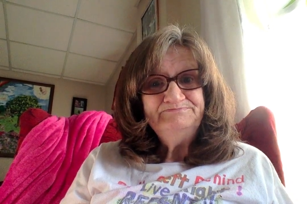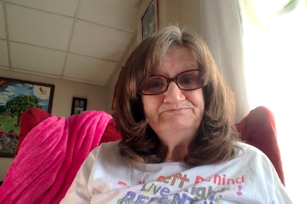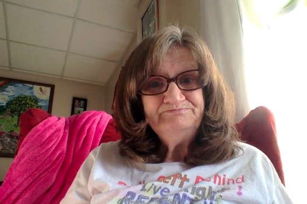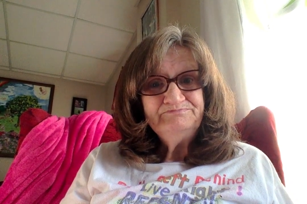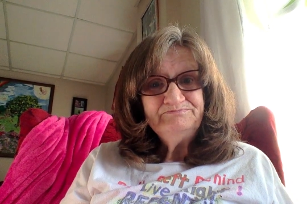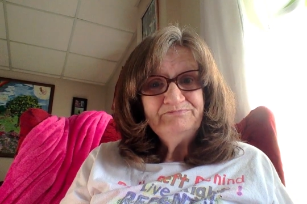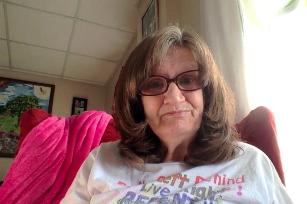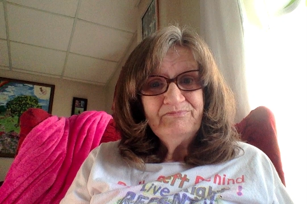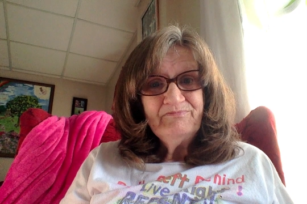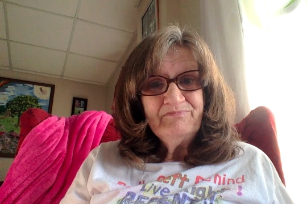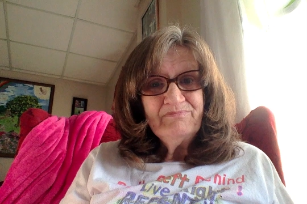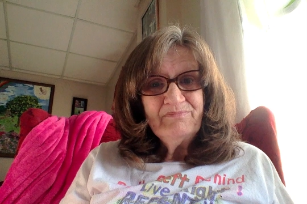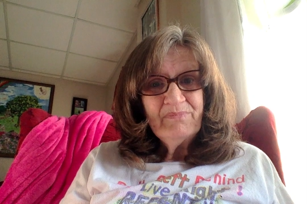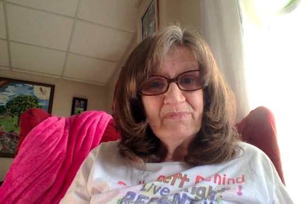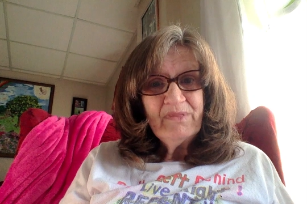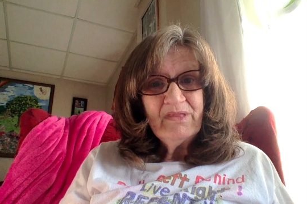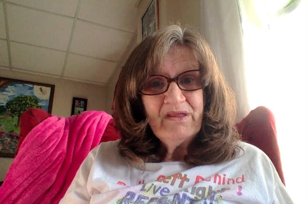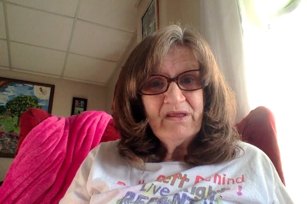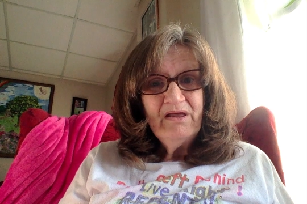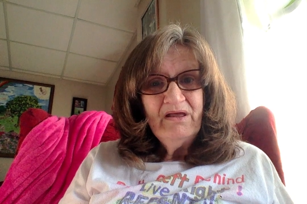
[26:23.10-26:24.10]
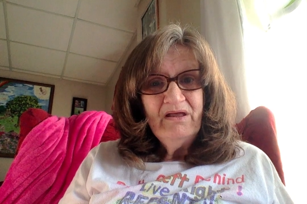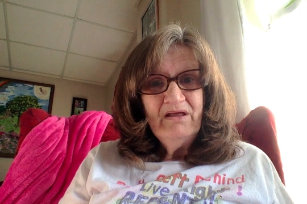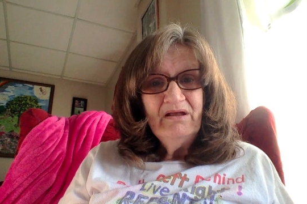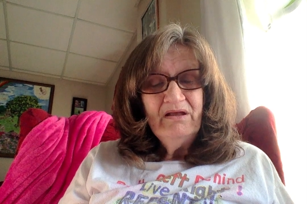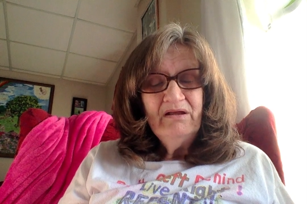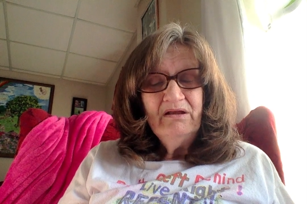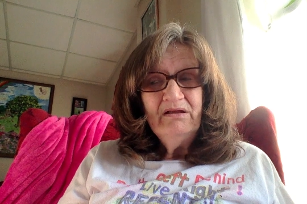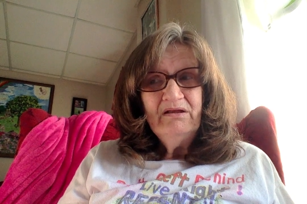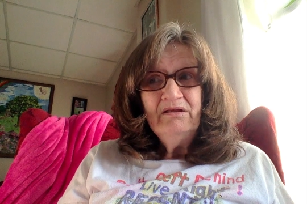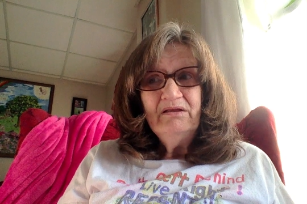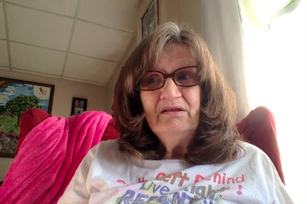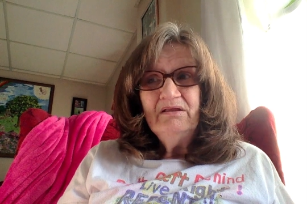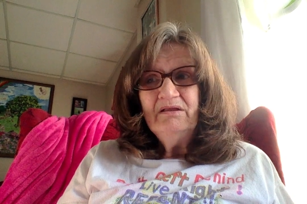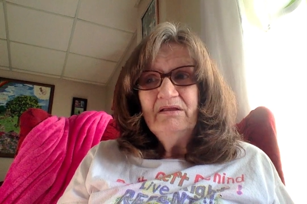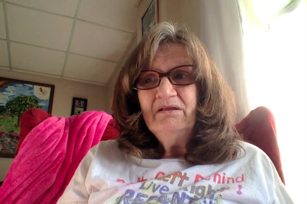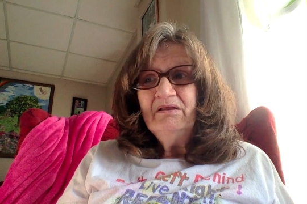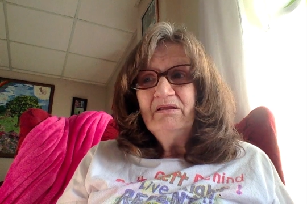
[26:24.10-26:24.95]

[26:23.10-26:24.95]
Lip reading: (silence)